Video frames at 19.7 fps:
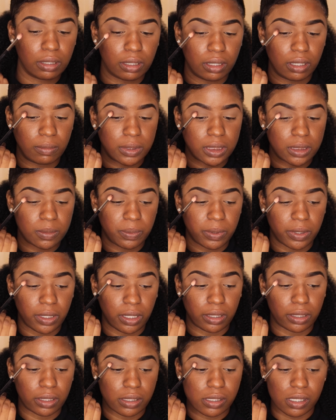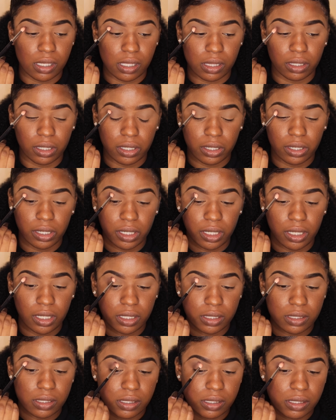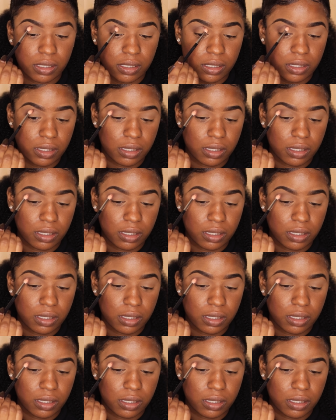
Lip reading: And I'm just putting this in the crease.